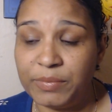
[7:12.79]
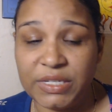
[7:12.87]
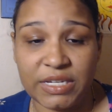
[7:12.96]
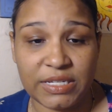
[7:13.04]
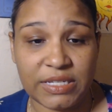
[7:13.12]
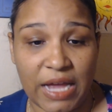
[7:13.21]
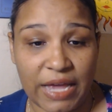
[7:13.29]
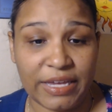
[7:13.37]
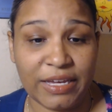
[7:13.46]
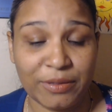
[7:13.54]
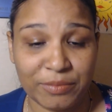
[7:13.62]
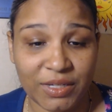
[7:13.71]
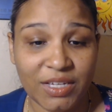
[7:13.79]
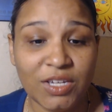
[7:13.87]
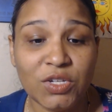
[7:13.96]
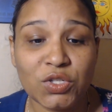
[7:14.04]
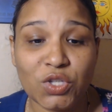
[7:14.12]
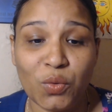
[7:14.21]
because I am
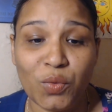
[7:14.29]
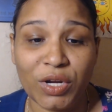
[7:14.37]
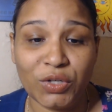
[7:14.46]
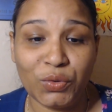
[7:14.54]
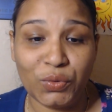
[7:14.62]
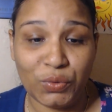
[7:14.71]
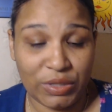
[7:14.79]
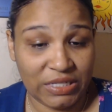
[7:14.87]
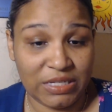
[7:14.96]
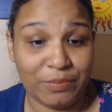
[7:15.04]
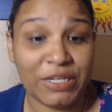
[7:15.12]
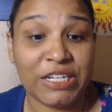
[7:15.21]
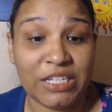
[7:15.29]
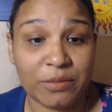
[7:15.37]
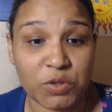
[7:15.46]
someone who is a medium,